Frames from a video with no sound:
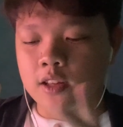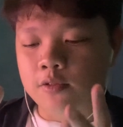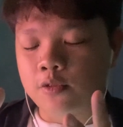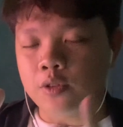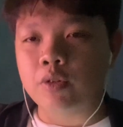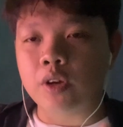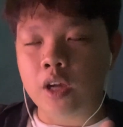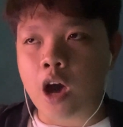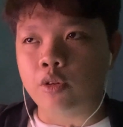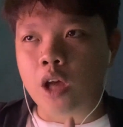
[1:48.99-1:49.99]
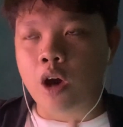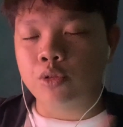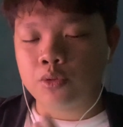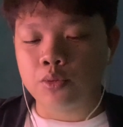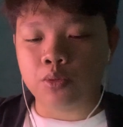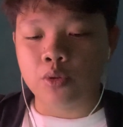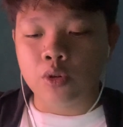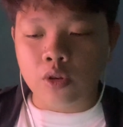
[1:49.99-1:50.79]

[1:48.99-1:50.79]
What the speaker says: like figuring out how to do